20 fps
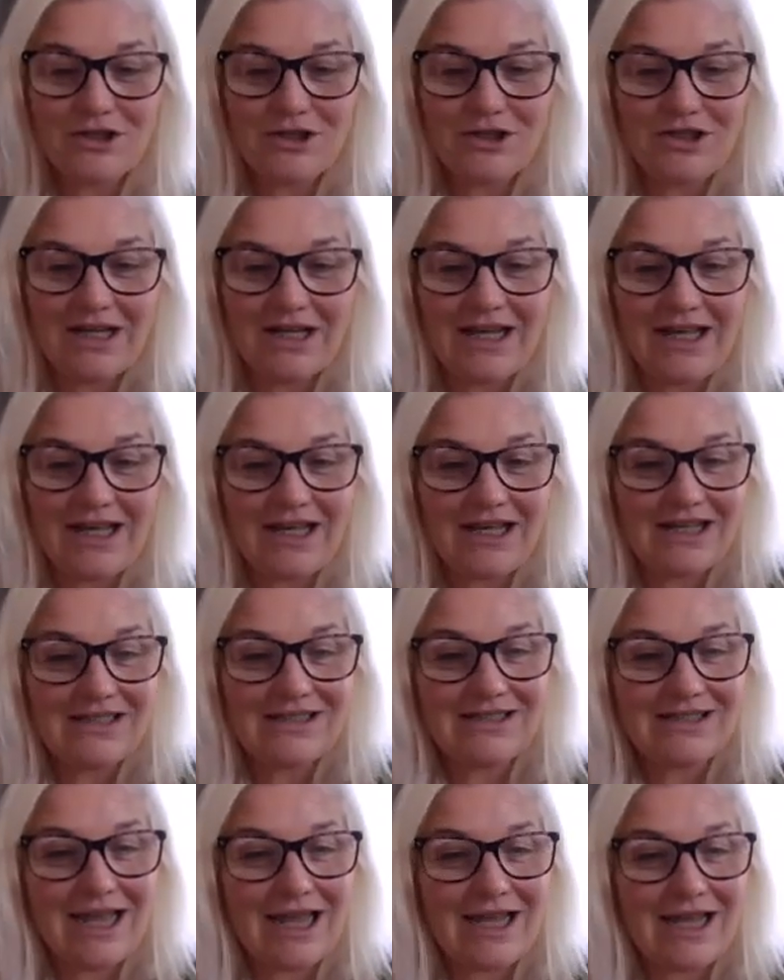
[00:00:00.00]
share,
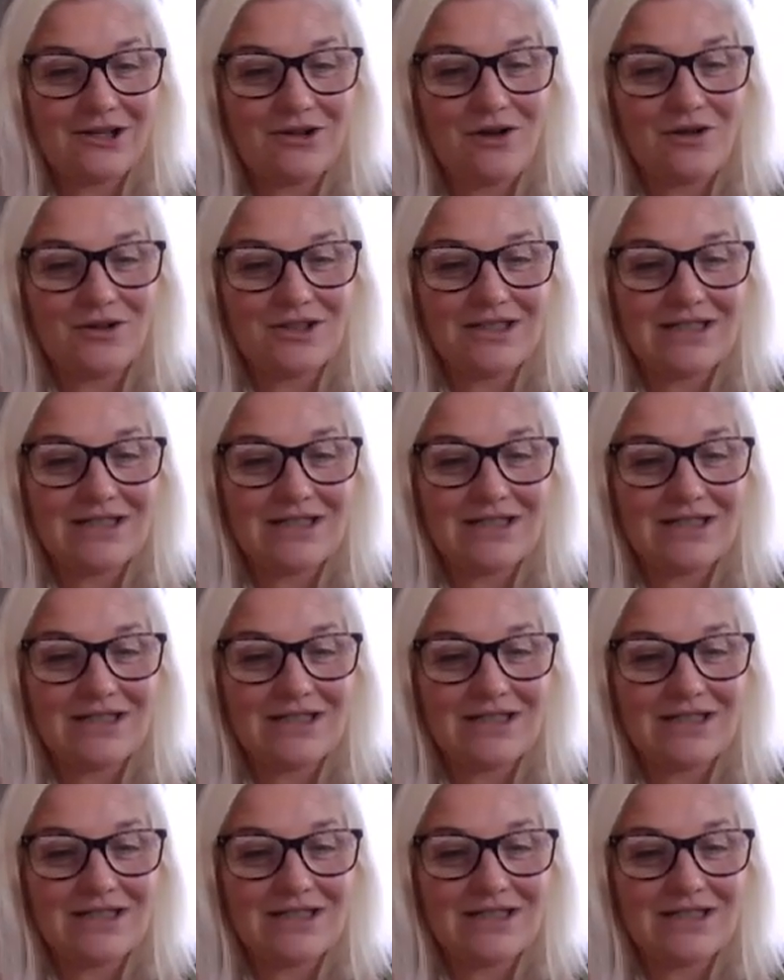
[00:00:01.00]
staying